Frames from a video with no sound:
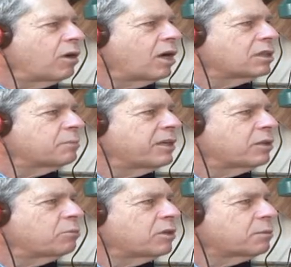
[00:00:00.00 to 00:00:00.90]
hard to make
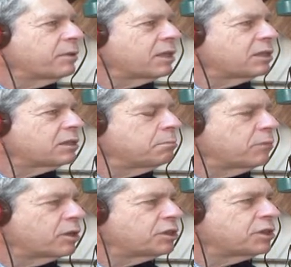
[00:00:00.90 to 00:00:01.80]
it work, because the
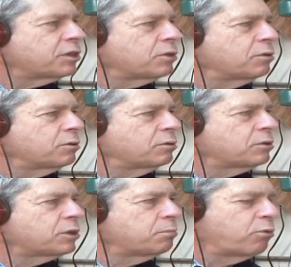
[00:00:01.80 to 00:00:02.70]
merchants who
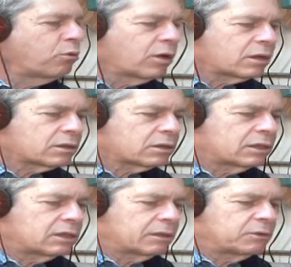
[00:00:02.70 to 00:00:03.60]
support
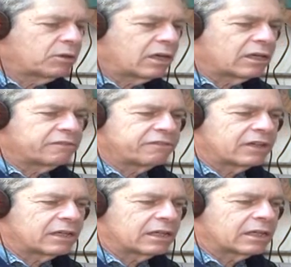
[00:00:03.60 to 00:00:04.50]
the
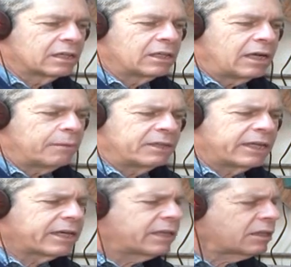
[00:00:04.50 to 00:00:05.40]
WRFR,
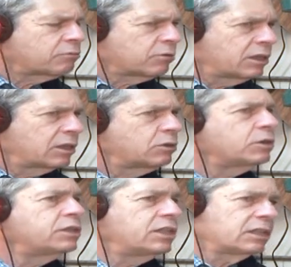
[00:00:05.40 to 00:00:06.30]
they're getting a really
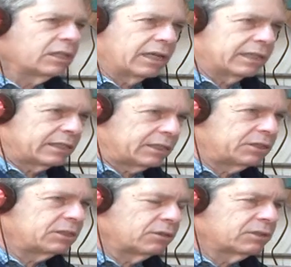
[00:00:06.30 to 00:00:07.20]
good deal on
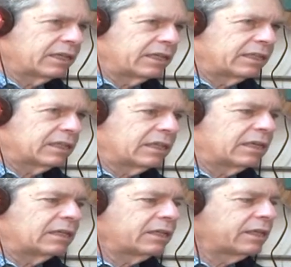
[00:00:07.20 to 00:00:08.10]
this, okay?
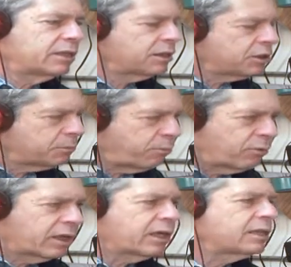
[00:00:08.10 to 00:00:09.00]
Yeah. They're
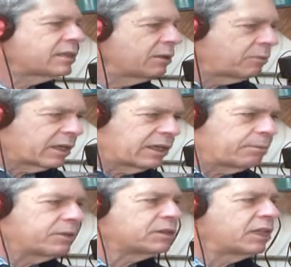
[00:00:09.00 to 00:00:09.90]
supporting us, they want to
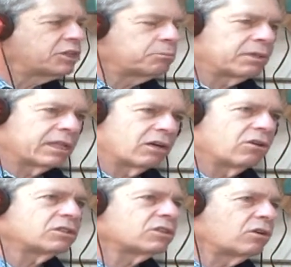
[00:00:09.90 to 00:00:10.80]
help the station, but they
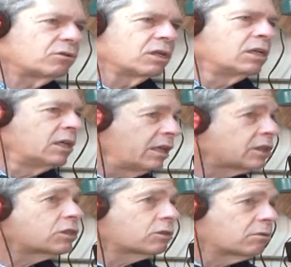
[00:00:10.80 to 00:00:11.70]
also,
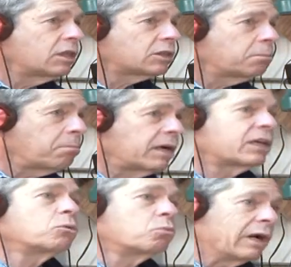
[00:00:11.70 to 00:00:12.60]
it's
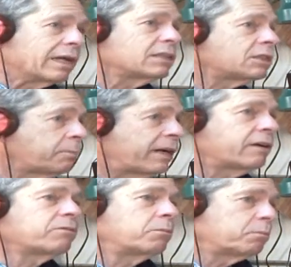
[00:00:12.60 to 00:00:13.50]
money well
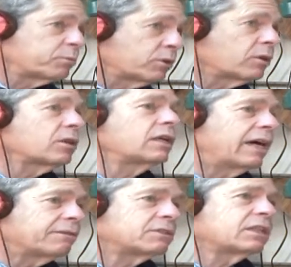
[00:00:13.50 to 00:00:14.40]
spent from purely
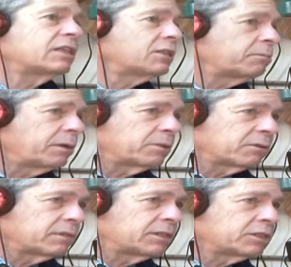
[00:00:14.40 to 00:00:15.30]
advertising public
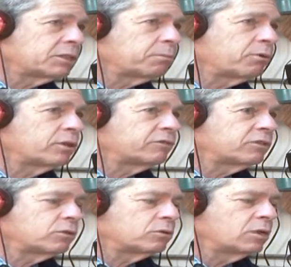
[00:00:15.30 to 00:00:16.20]
relations point of
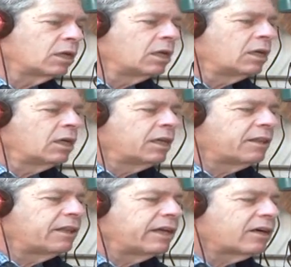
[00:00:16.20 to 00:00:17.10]
view.
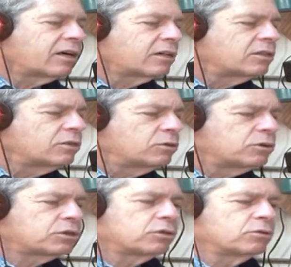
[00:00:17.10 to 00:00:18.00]
they are
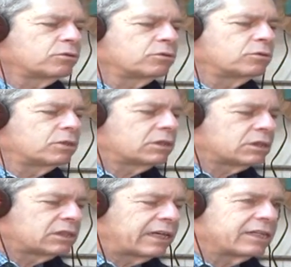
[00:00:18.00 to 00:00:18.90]
used to
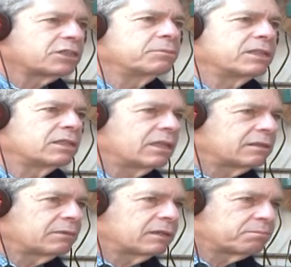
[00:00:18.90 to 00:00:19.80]
salesmen,
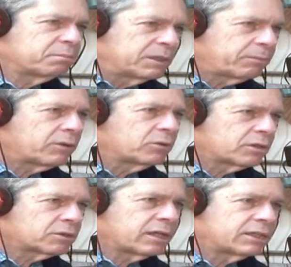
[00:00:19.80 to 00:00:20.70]
people who
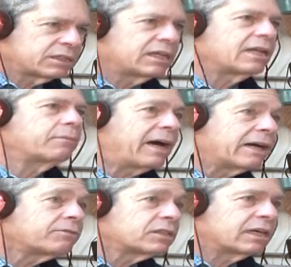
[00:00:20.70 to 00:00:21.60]
are trying to sell them
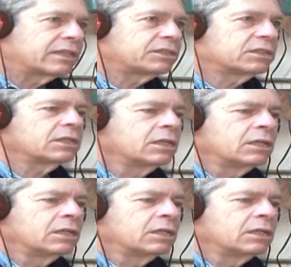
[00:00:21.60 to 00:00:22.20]
advertising.